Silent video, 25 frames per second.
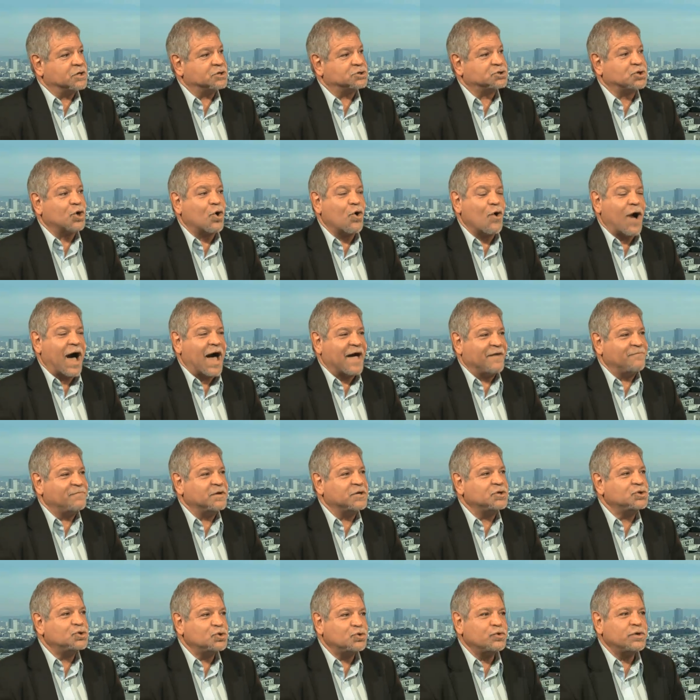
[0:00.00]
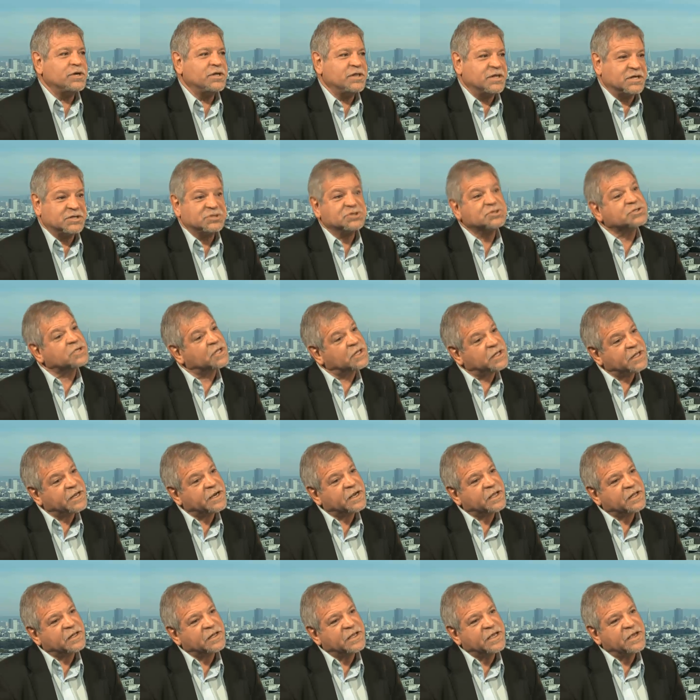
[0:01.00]
So I've been doing this
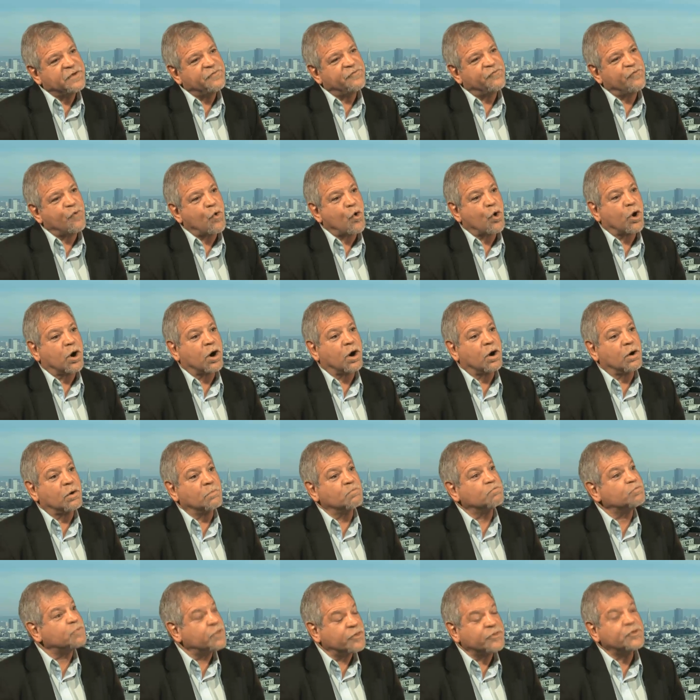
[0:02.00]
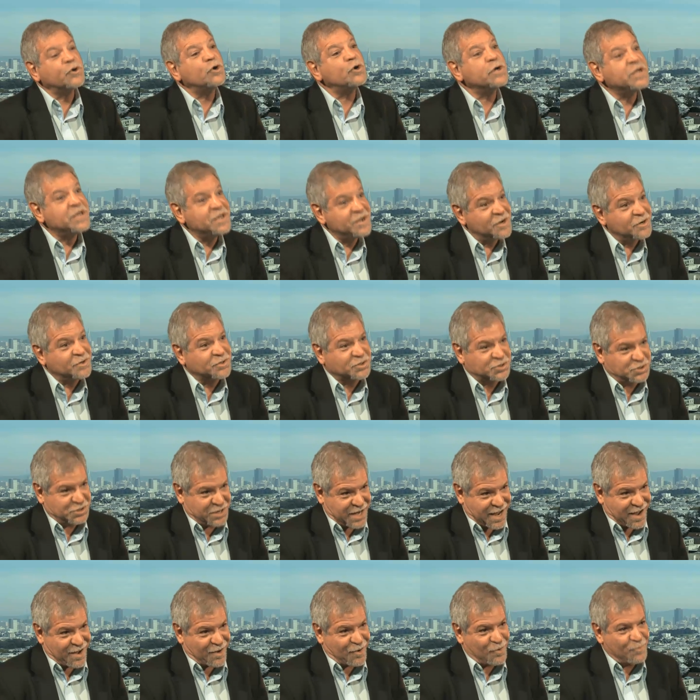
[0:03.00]
clinically for thirty years
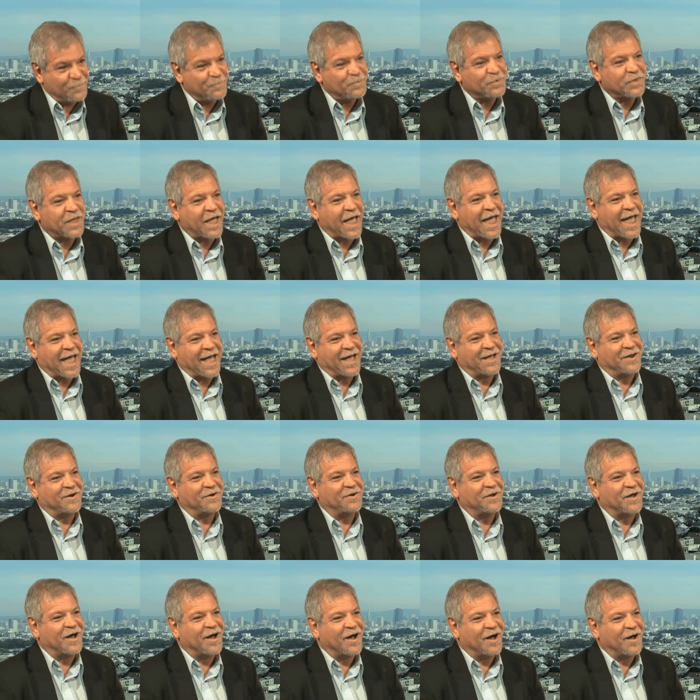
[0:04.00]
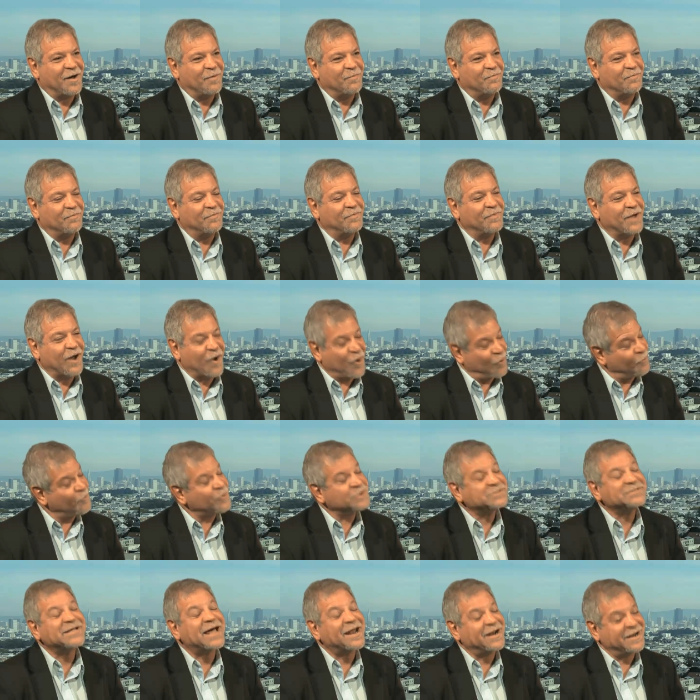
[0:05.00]
now, and um,
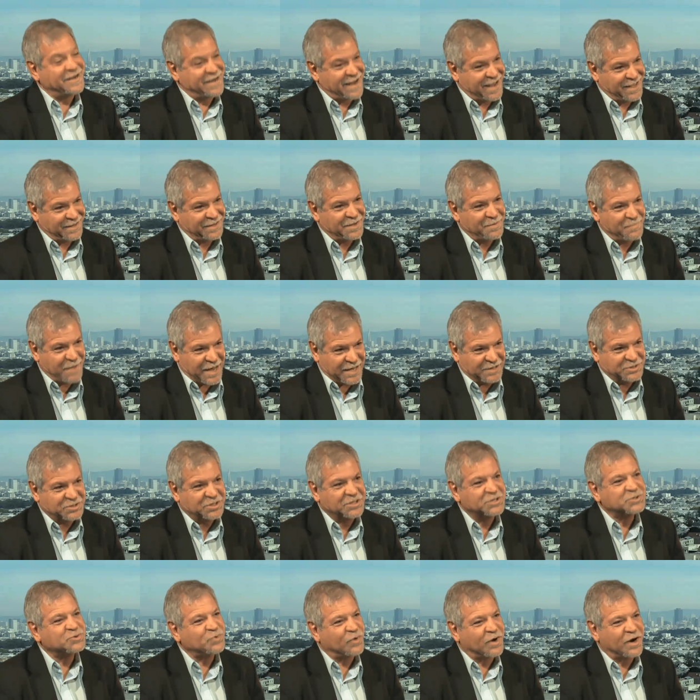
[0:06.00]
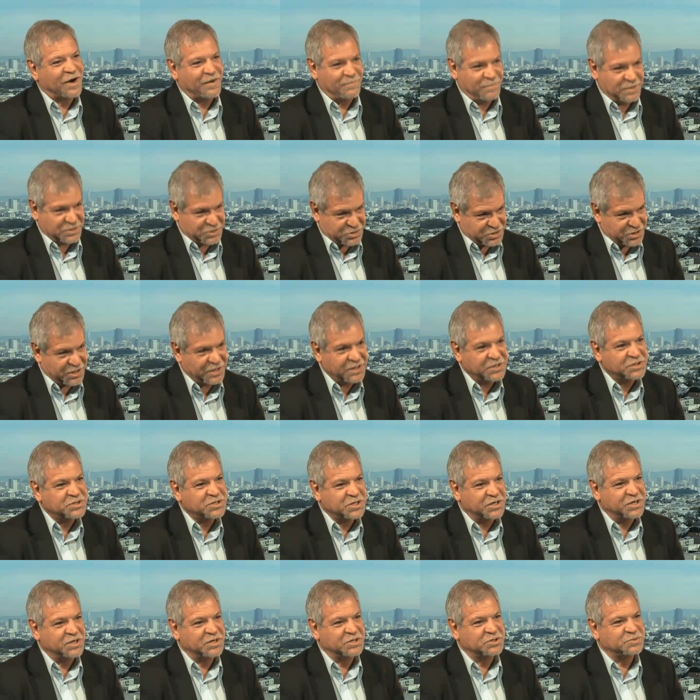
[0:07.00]
almost on a daily basis, where I've been seeing
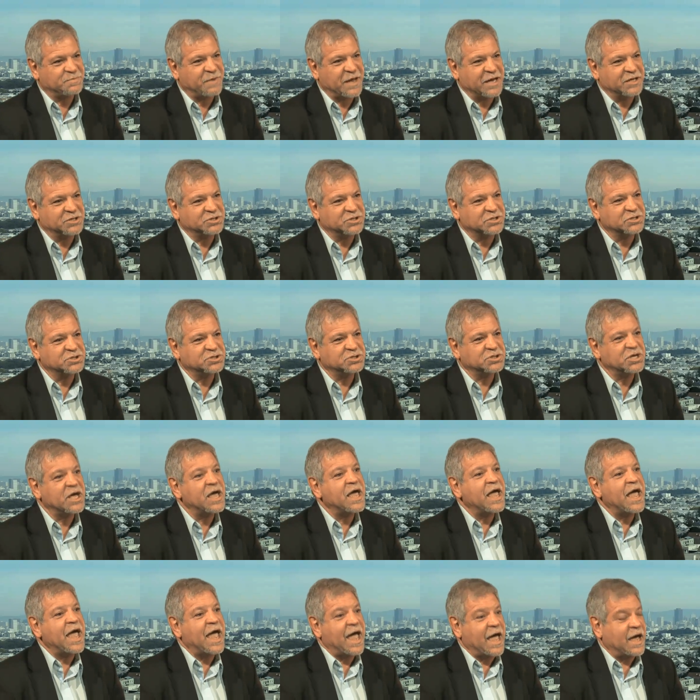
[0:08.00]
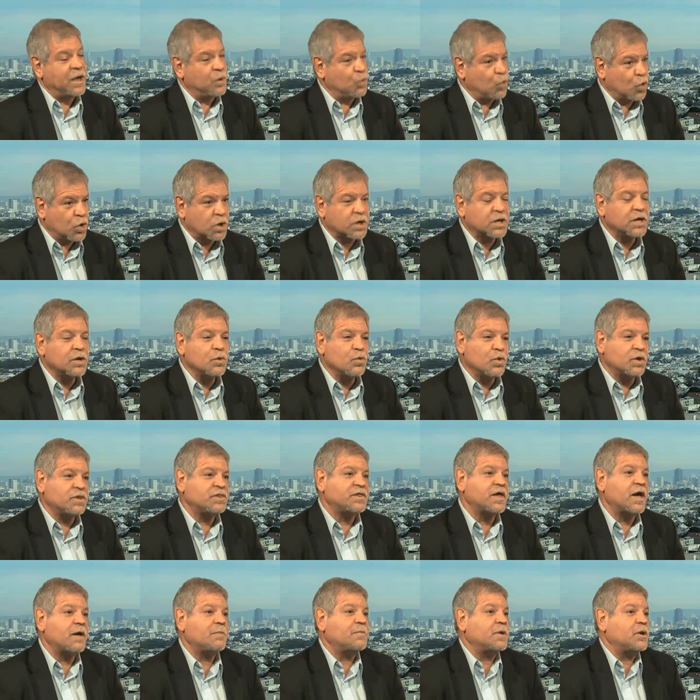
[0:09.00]
tinnitus patients and working
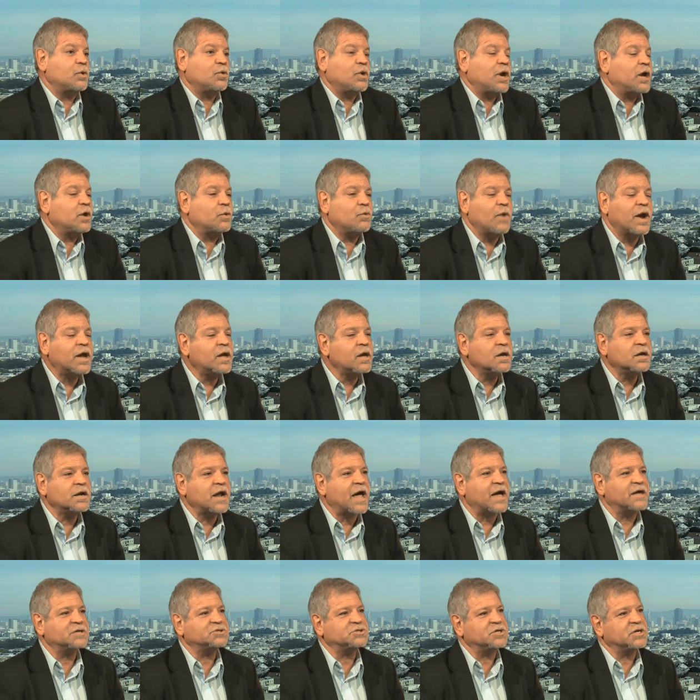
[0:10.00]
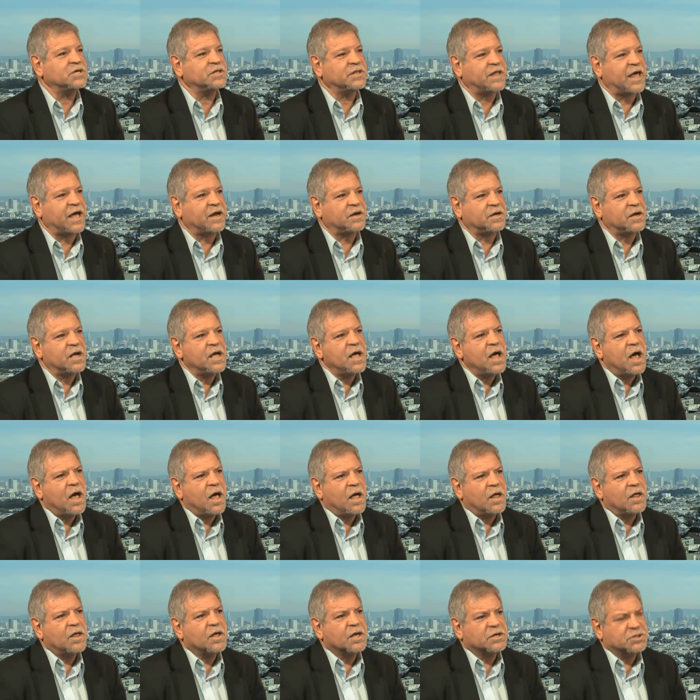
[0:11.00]
with them and, and recognizing that
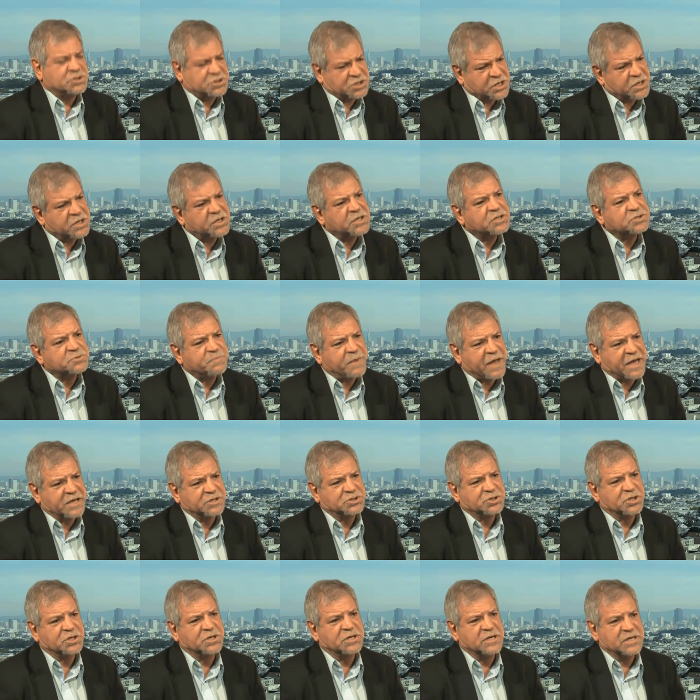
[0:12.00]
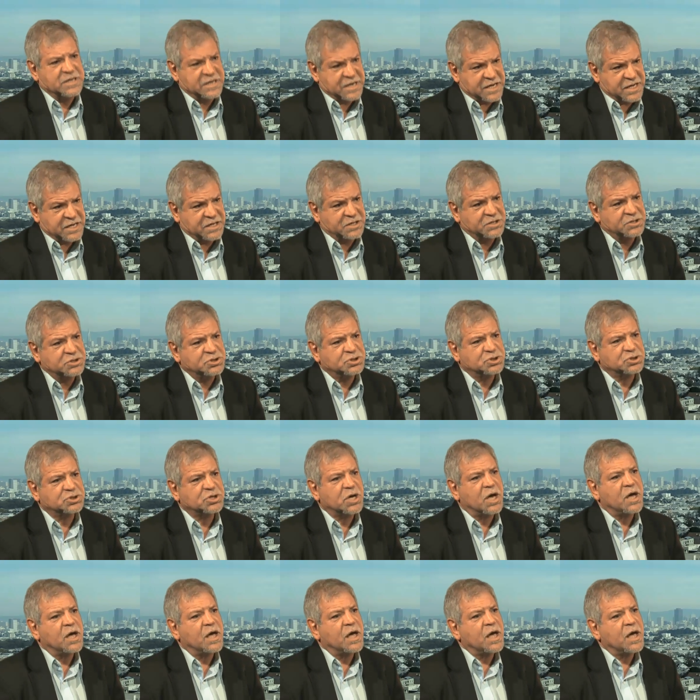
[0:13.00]
a tinnitus patient needs